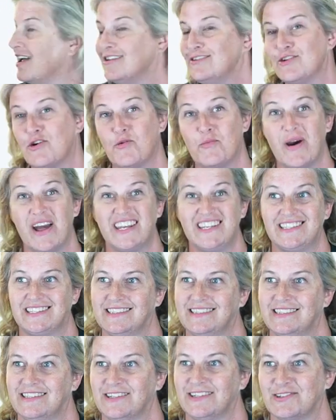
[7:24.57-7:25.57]
Nobody
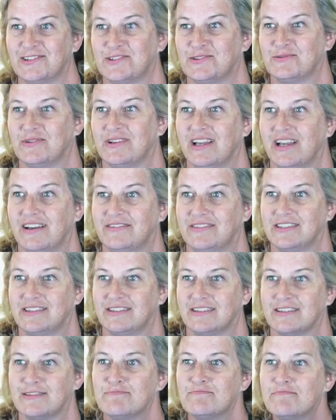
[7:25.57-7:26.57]
is here, so we'll have to.
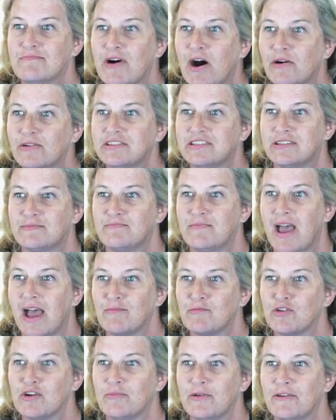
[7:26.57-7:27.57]
the most
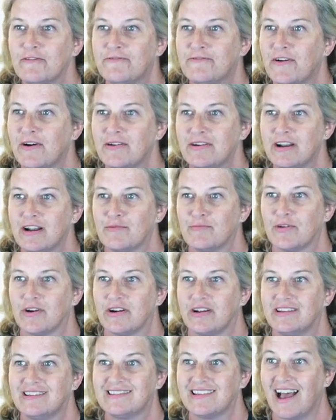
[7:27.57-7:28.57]
memorable phone
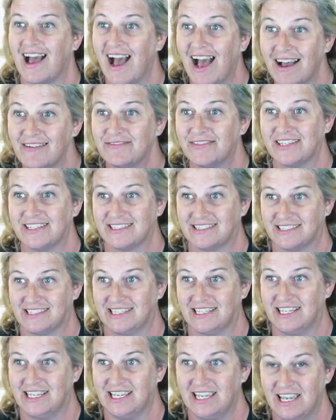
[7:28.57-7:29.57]
number is
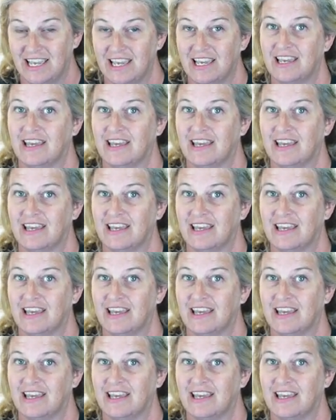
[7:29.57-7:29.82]
obviously